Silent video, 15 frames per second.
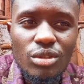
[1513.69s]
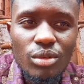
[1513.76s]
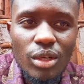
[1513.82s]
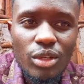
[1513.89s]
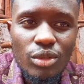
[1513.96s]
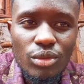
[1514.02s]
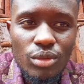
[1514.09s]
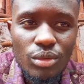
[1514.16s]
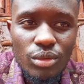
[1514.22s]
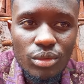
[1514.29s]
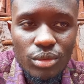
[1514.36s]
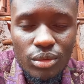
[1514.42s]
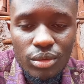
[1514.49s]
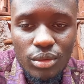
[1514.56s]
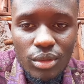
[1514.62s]
You want
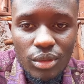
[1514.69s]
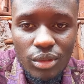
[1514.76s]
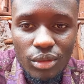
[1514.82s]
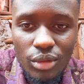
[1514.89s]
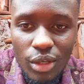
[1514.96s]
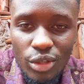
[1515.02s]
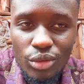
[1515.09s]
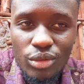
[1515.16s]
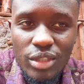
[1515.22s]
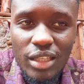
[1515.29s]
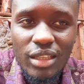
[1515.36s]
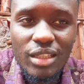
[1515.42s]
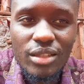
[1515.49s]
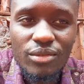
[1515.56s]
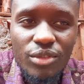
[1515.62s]
to, you want to
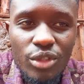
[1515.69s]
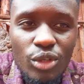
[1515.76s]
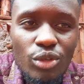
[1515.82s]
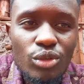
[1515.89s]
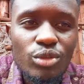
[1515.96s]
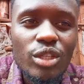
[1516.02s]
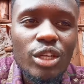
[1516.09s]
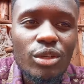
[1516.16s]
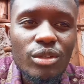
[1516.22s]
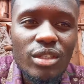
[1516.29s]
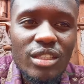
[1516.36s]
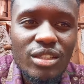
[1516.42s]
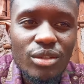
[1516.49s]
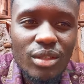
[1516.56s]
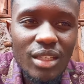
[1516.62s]
send this video to
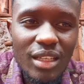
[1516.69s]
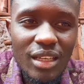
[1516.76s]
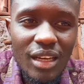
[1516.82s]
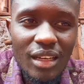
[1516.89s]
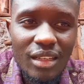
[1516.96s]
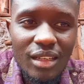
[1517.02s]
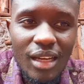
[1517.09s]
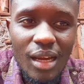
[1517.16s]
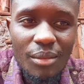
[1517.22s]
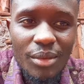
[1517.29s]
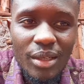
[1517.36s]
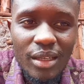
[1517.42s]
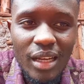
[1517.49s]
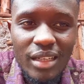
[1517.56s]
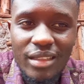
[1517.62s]
terrorists so they can come
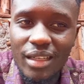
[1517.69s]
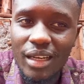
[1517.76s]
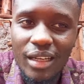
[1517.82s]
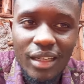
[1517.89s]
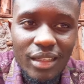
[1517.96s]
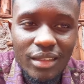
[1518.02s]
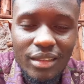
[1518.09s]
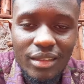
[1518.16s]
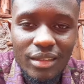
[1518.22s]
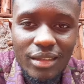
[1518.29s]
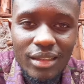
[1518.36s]
and attack us?